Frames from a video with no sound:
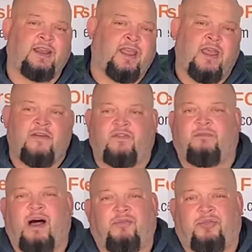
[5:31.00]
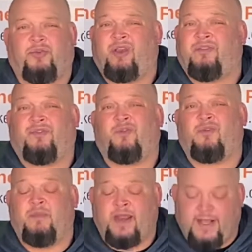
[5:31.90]
for about 3 to 4
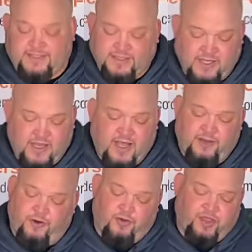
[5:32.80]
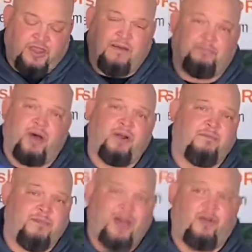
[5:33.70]
minutes. You're going to let that butter
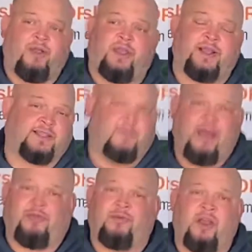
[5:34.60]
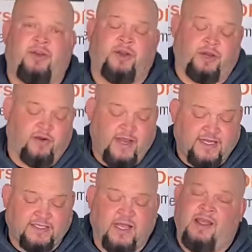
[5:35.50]
melt, because I'm at 300 degrees.
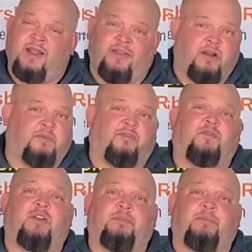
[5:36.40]
Then I'm going to flip them. As